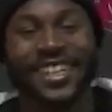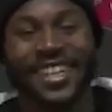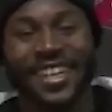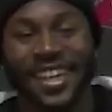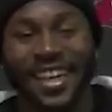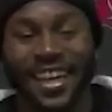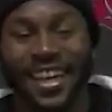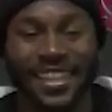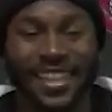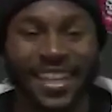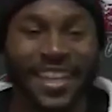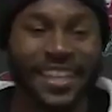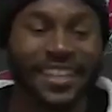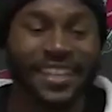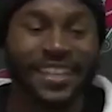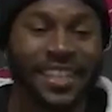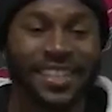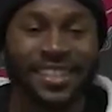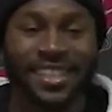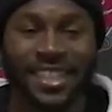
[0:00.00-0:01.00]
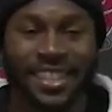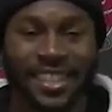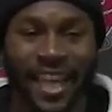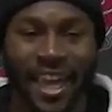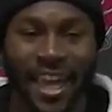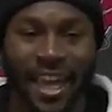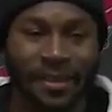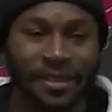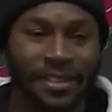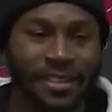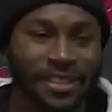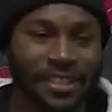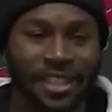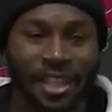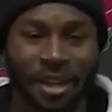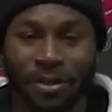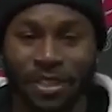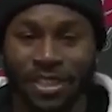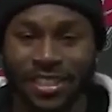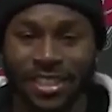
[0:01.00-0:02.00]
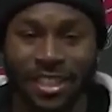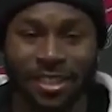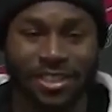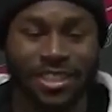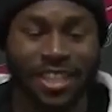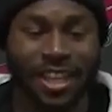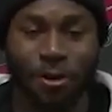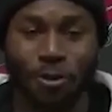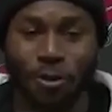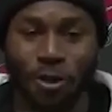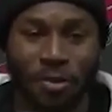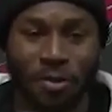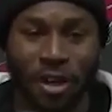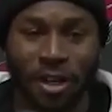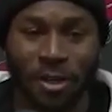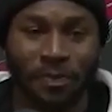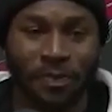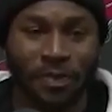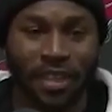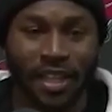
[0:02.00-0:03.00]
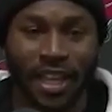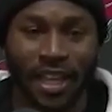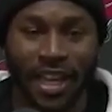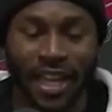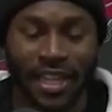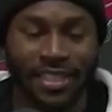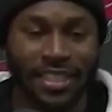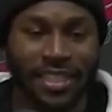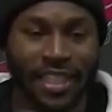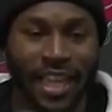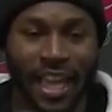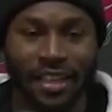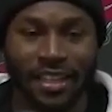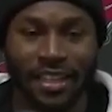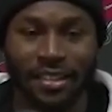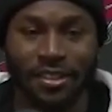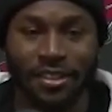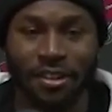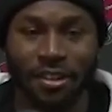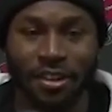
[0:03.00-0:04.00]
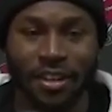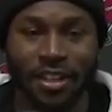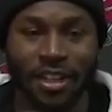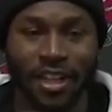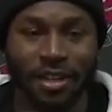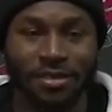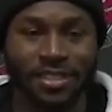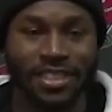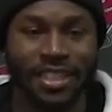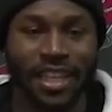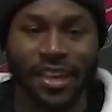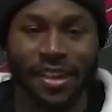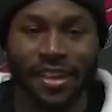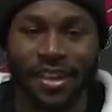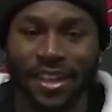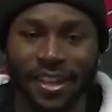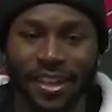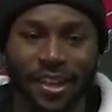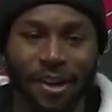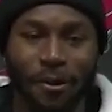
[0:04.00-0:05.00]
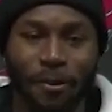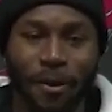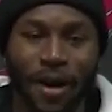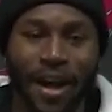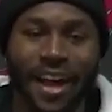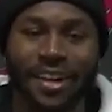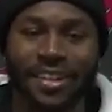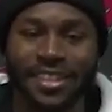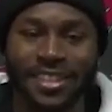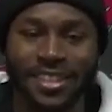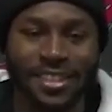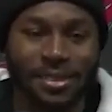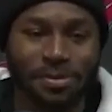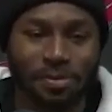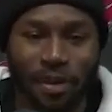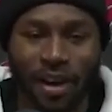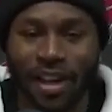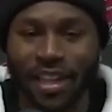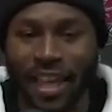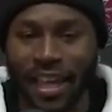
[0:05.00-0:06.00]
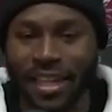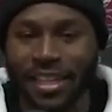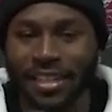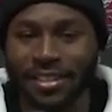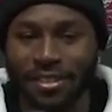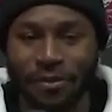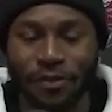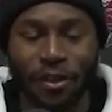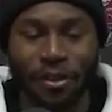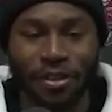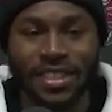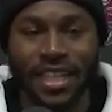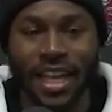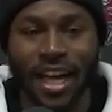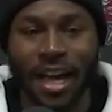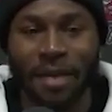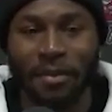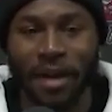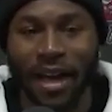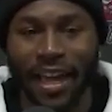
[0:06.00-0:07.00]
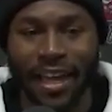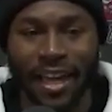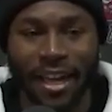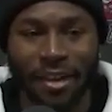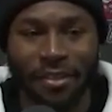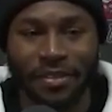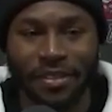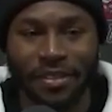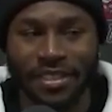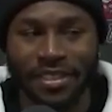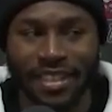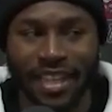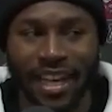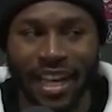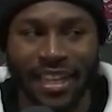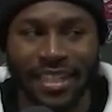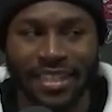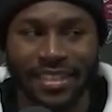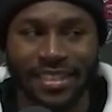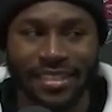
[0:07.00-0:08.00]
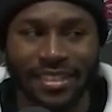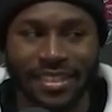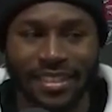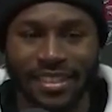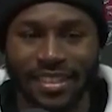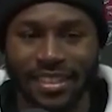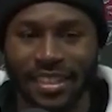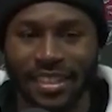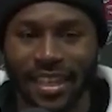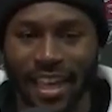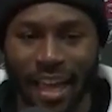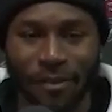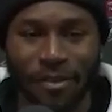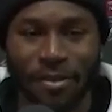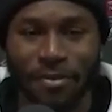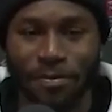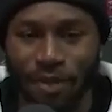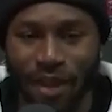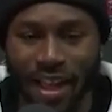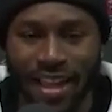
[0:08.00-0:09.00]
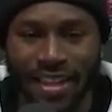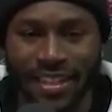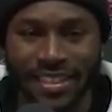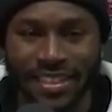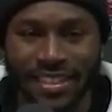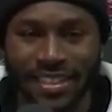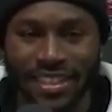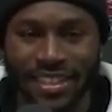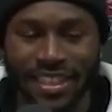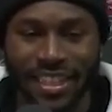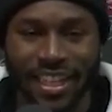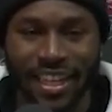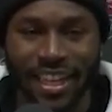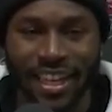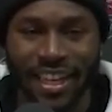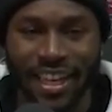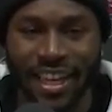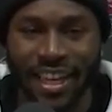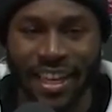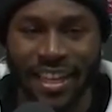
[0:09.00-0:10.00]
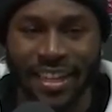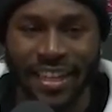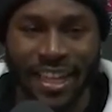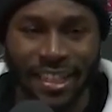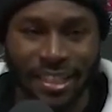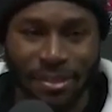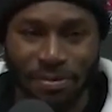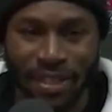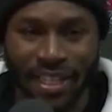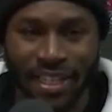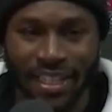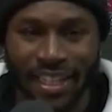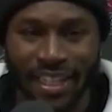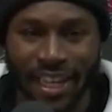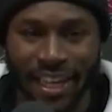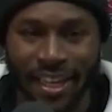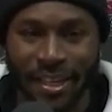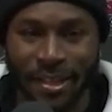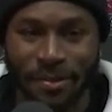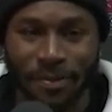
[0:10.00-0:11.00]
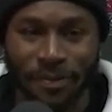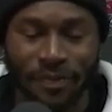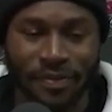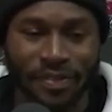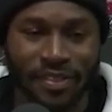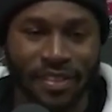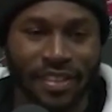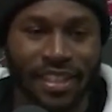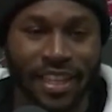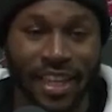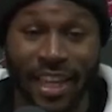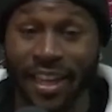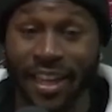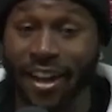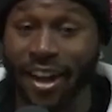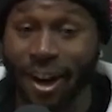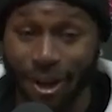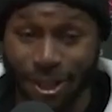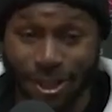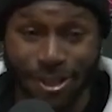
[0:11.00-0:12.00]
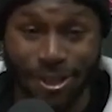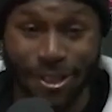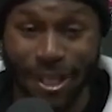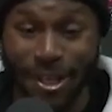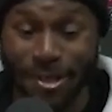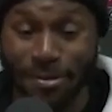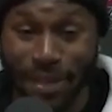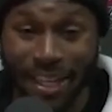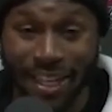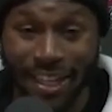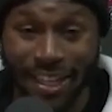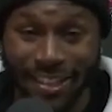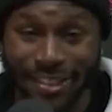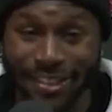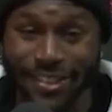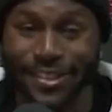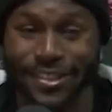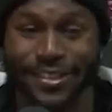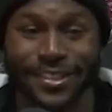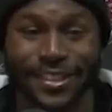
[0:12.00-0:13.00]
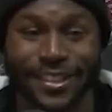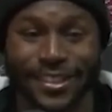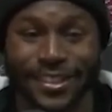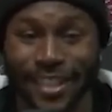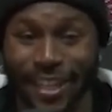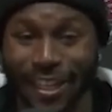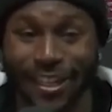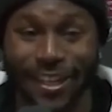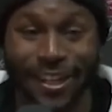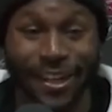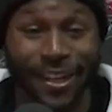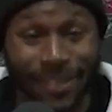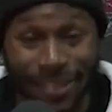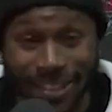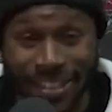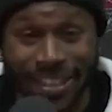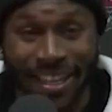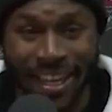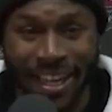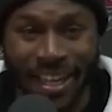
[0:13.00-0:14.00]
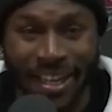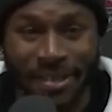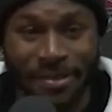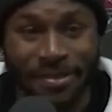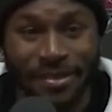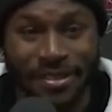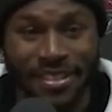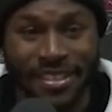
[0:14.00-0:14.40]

And then get into the game, you know, we still trying to warm up. And as the game keep going, and I'm just like, wow, this is probably like the first time I ever I haven't practiced and have to play in a game and also come in the day of the game